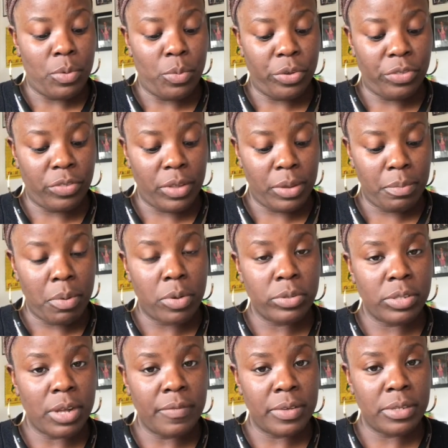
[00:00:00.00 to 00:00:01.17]
With the post
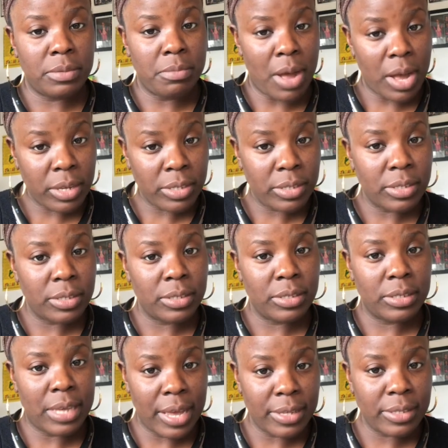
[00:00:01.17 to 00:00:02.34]
office box,
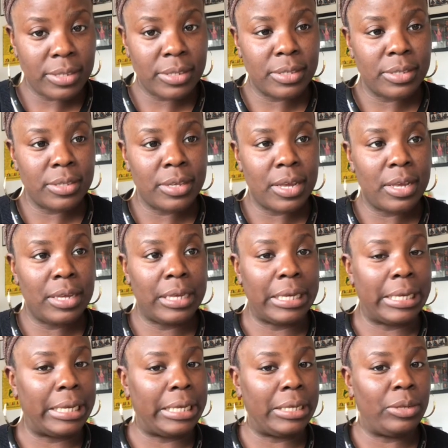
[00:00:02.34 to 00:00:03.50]
yes,
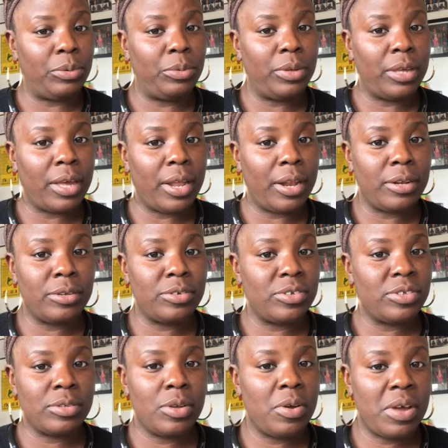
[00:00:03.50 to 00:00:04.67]
you can
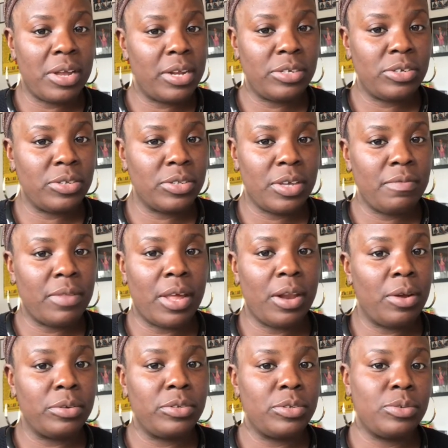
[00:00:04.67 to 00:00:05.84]
just go ahead and just give that
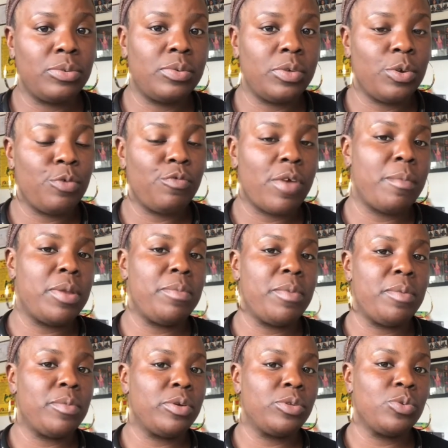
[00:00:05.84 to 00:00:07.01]
out to your family
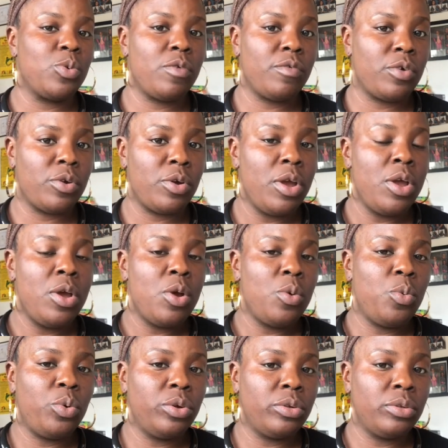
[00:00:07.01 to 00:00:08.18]
members, whoever
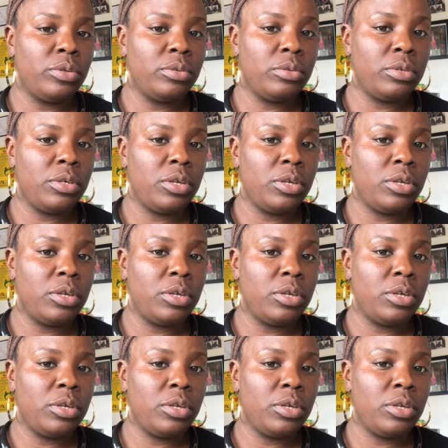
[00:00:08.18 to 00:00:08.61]
will,